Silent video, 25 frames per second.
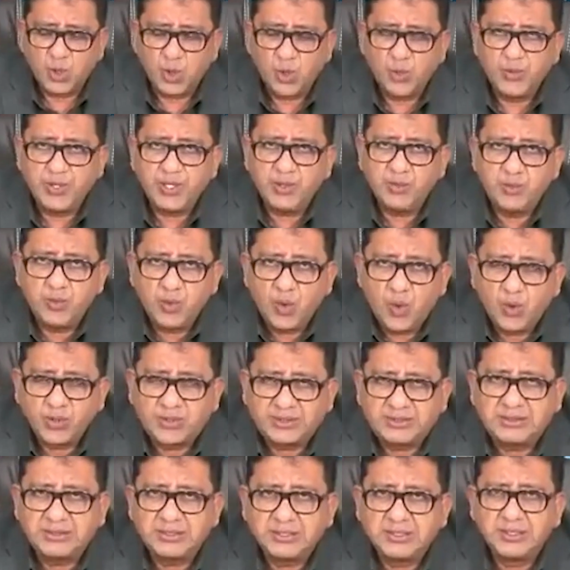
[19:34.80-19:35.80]
We
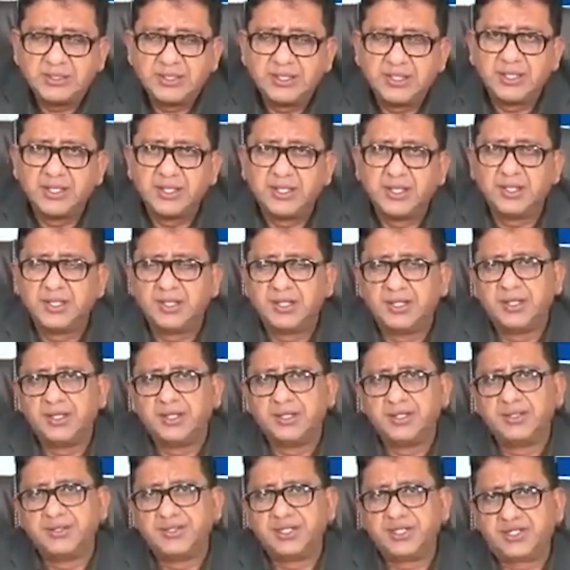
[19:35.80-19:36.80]
wrote
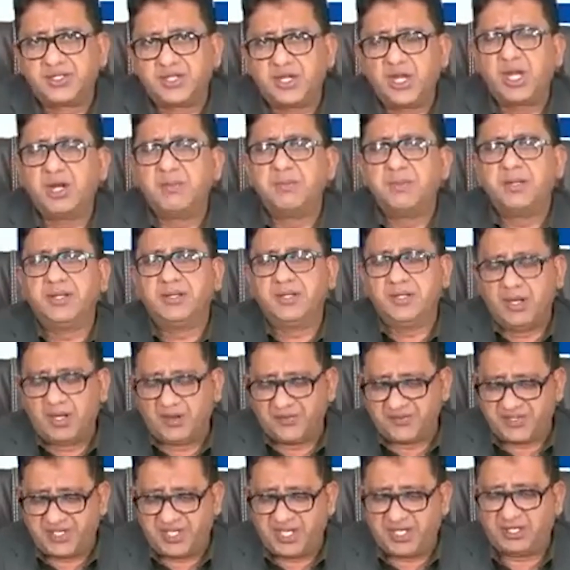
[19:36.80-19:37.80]
the chairman of
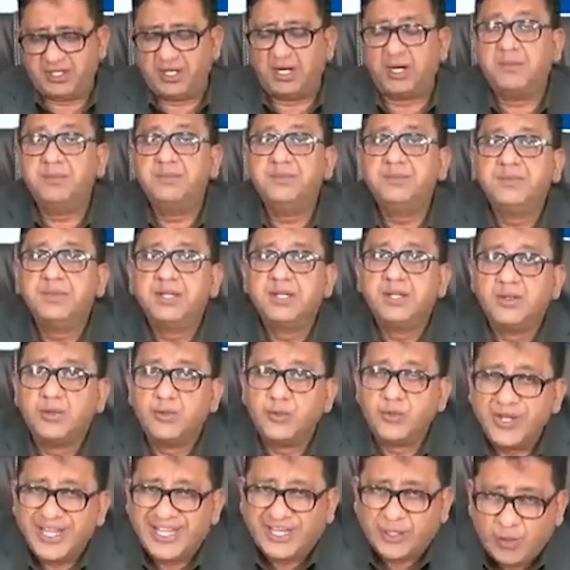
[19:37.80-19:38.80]
GCOM
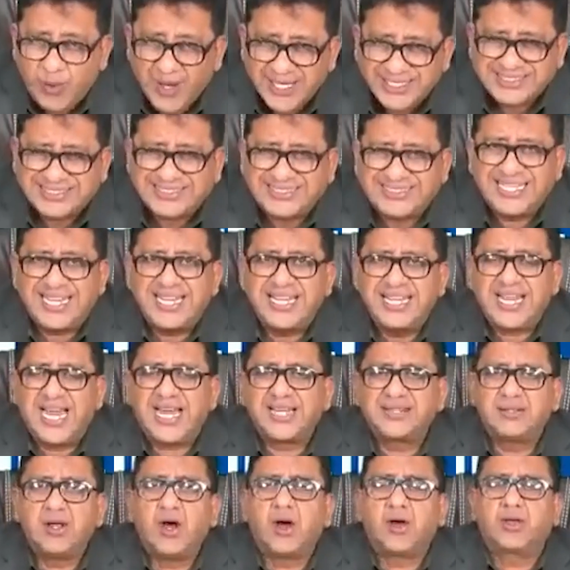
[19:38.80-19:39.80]
requesting
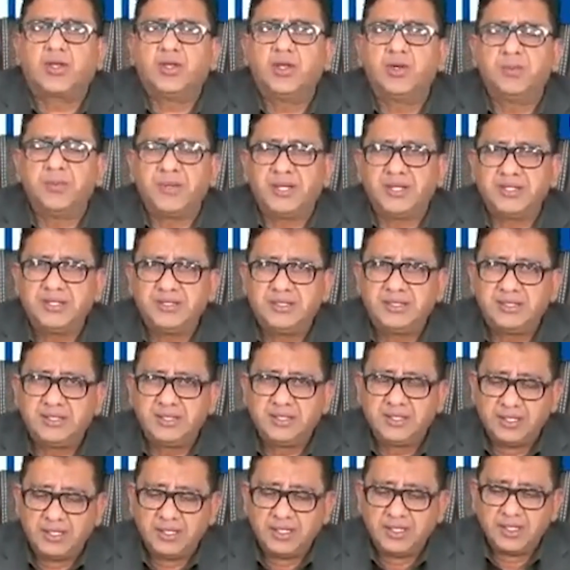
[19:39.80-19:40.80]
that document
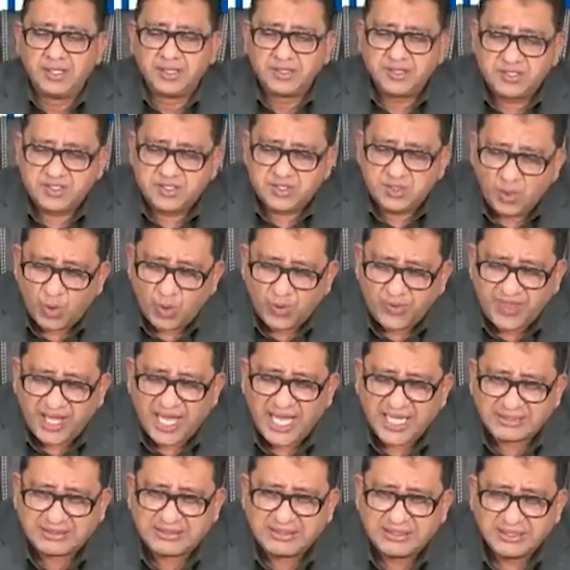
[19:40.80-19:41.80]
so
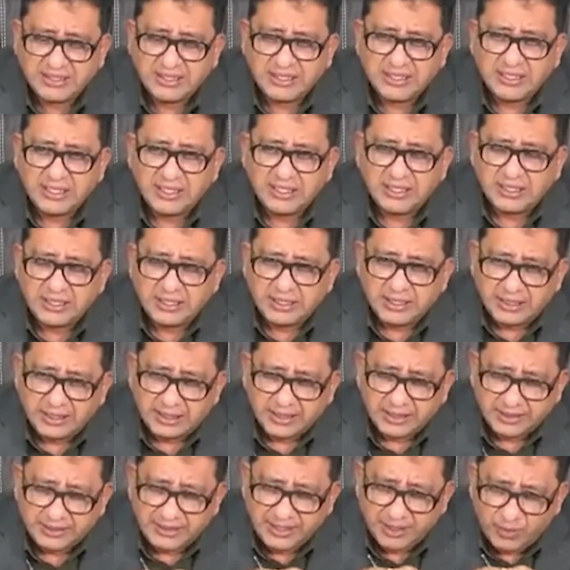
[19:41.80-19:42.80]
that
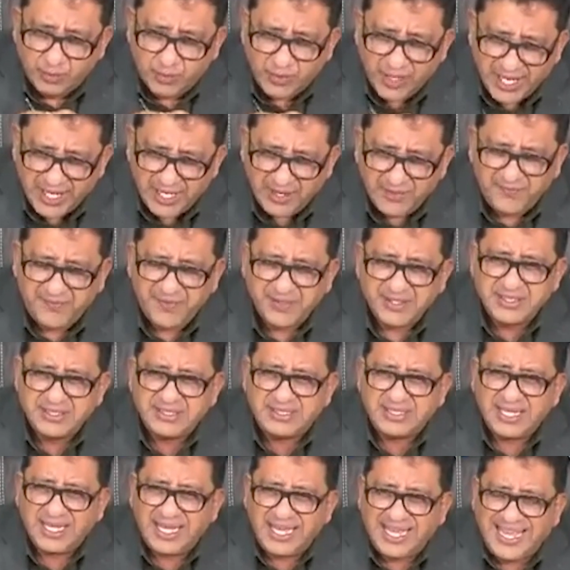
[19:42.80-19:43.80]
the relevant
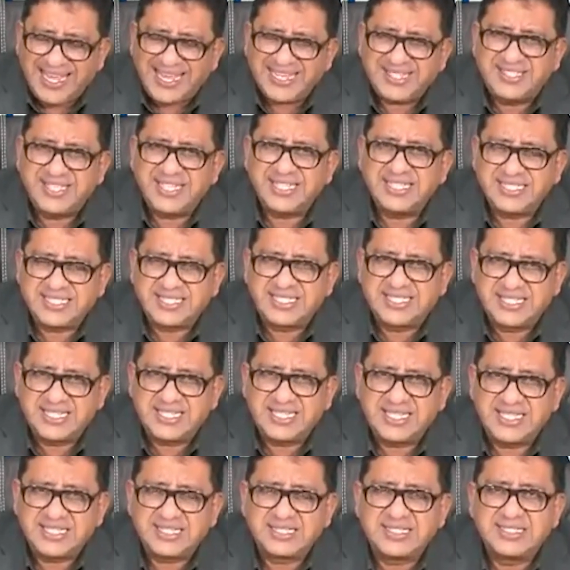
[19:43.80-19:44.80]

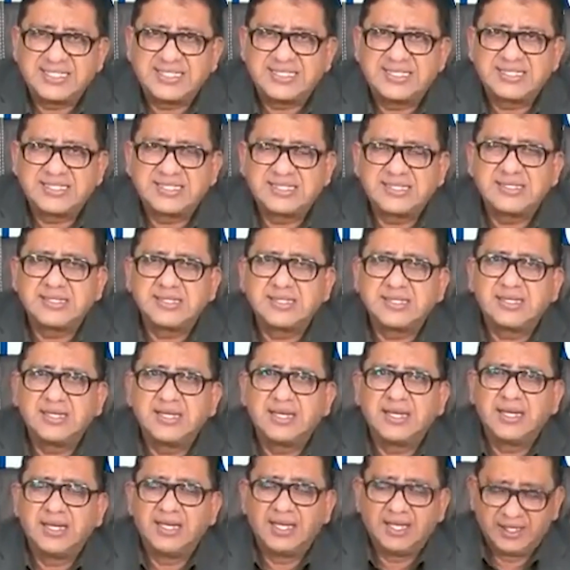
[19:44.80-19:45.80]
agencies
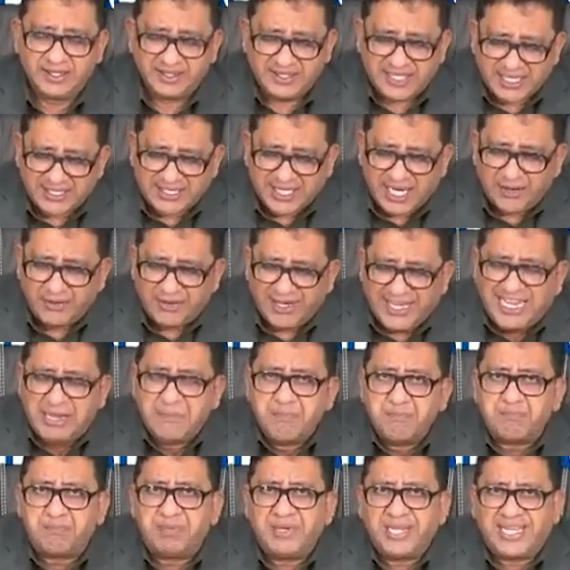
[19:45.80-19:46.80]
that are
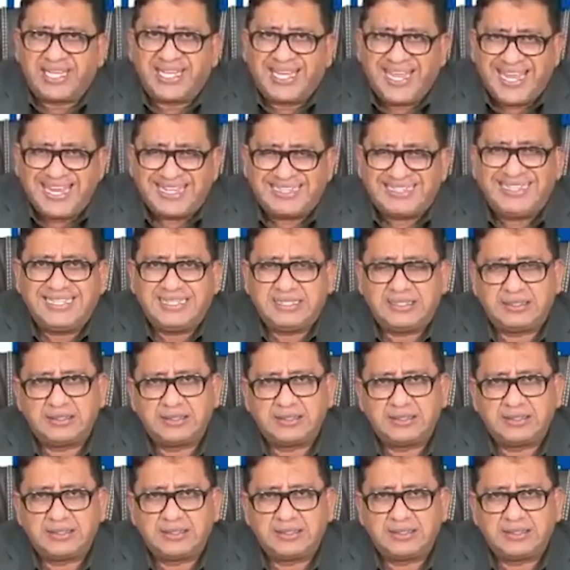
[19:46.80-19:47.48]
implicated